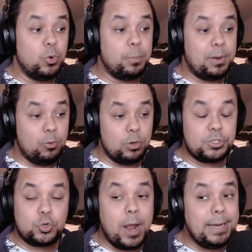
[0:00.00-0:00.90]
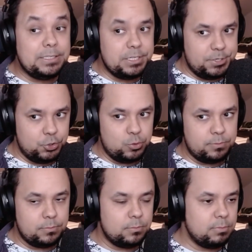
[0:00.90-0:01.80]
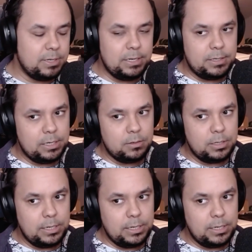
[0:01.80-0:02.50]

were or trying to do, but it didn't.